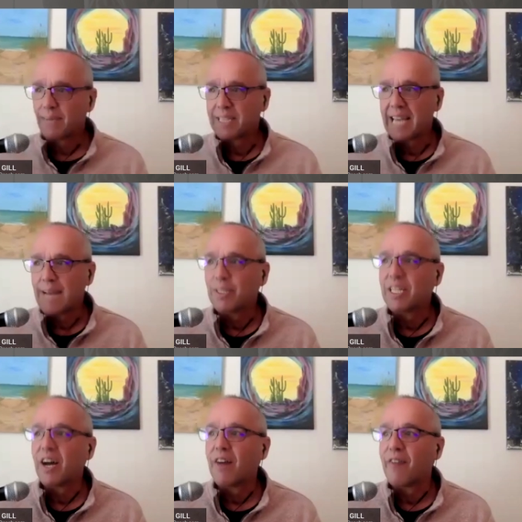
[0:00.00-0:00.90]
some
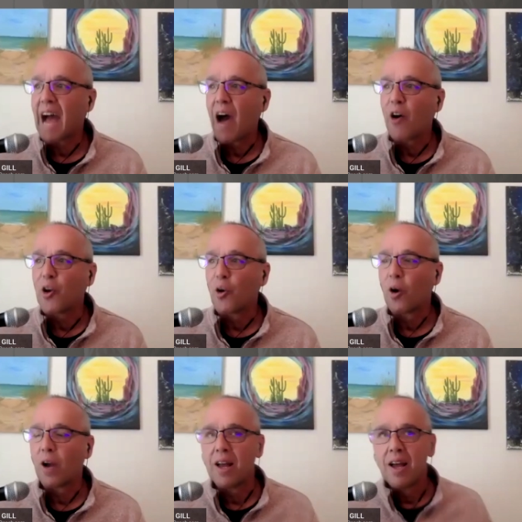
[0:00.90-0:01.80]
examples of how
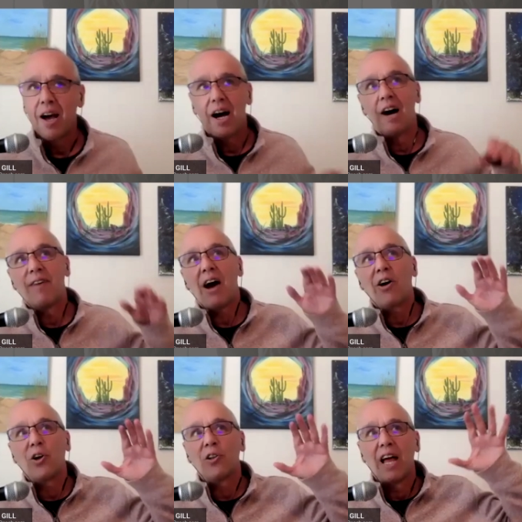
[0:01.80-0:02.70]
your of
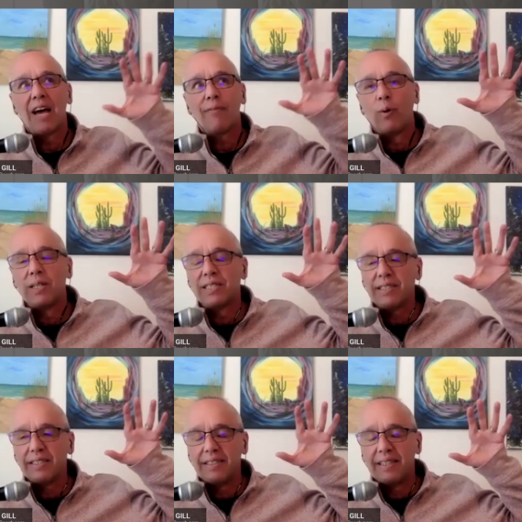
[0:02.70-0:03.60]
how your life
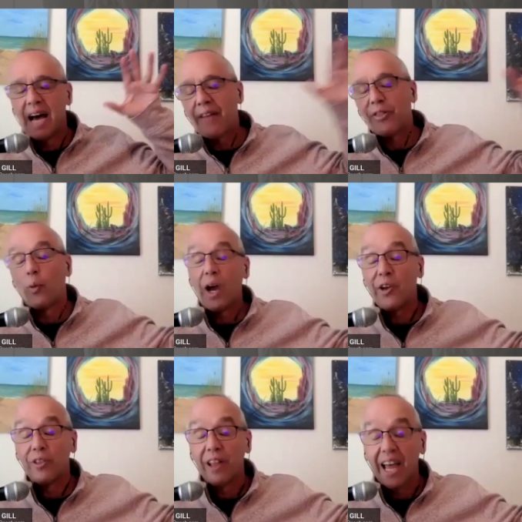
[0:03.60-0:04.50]
was not the
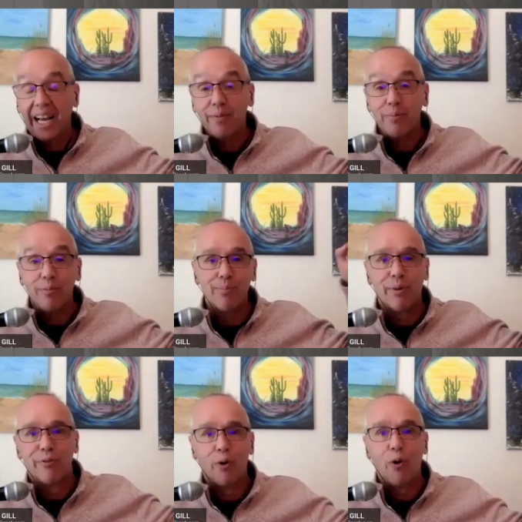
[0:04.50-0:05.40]
way you'd like it
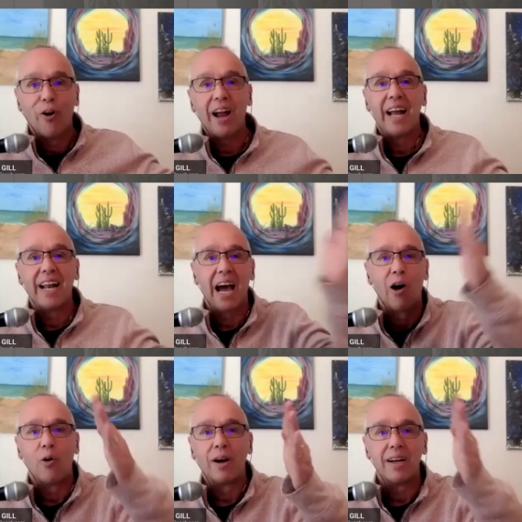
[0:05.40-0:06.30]
before and
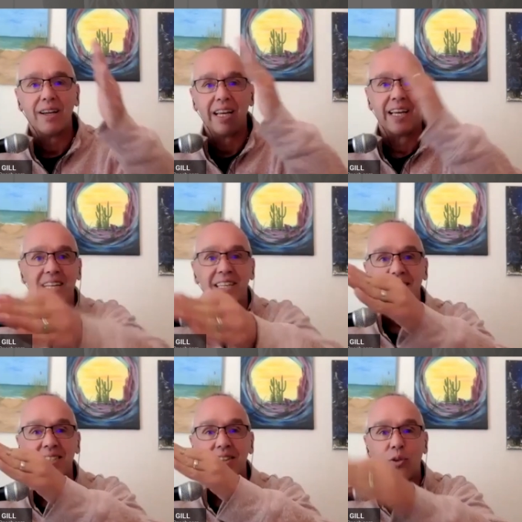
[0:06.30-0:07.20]
how it
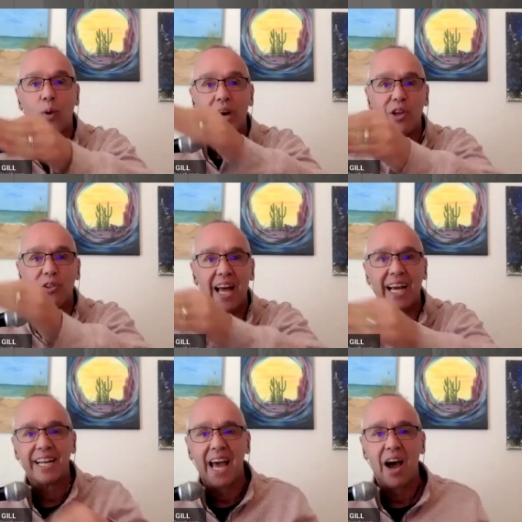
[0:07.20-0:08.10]
is the way you
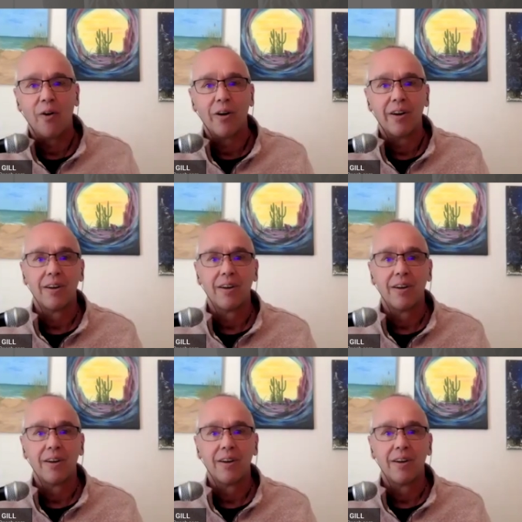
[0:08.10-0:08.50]
like it now.